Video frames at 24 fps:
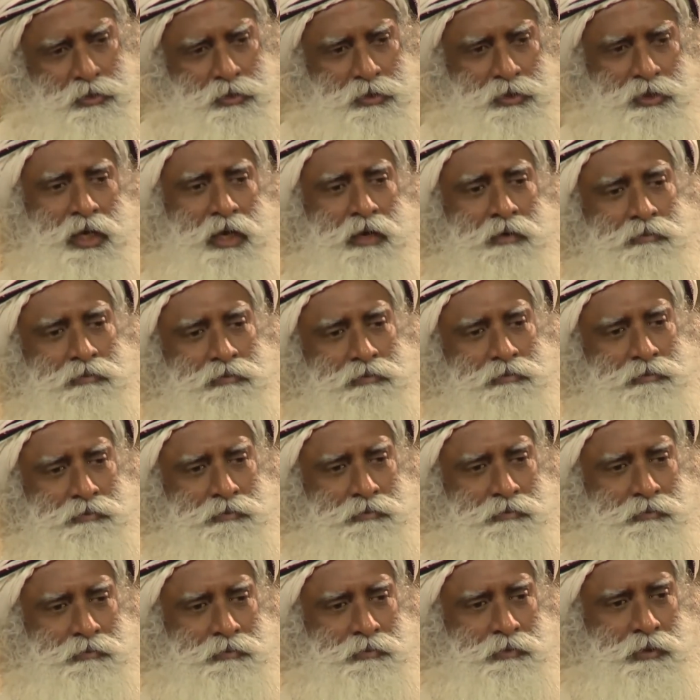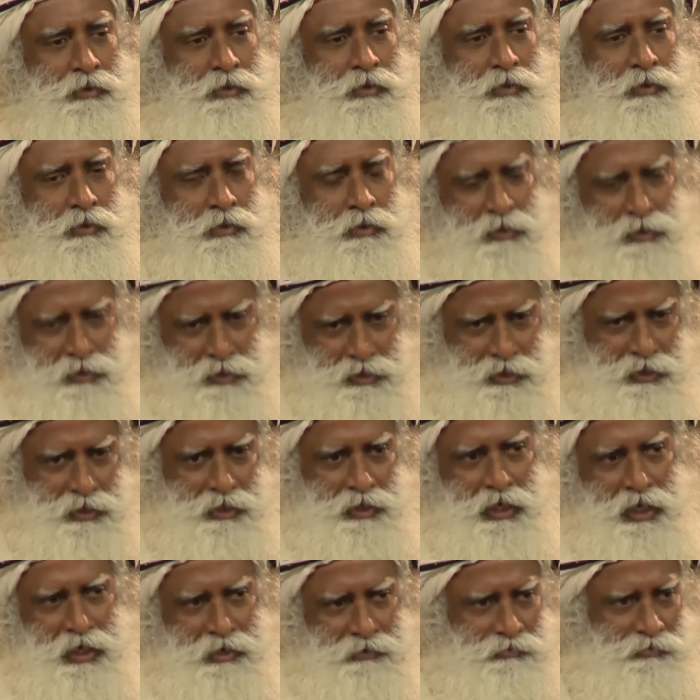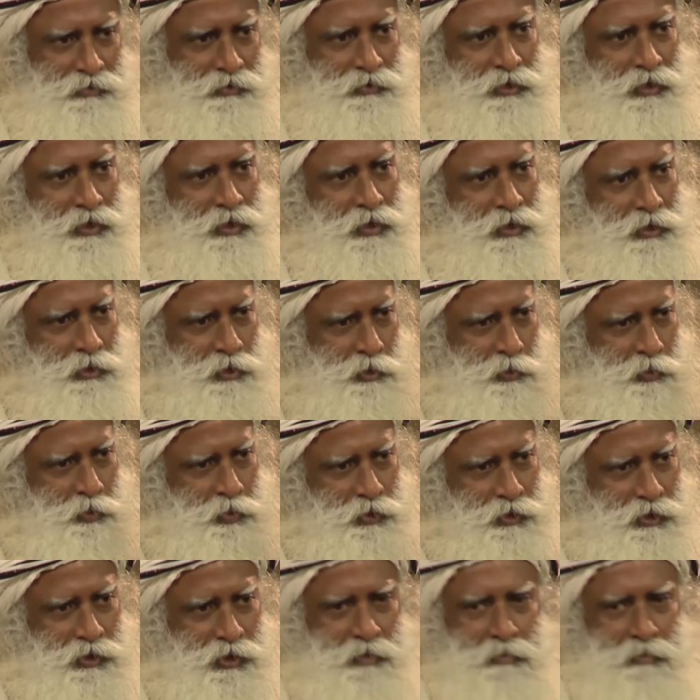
yourself, constant effort to put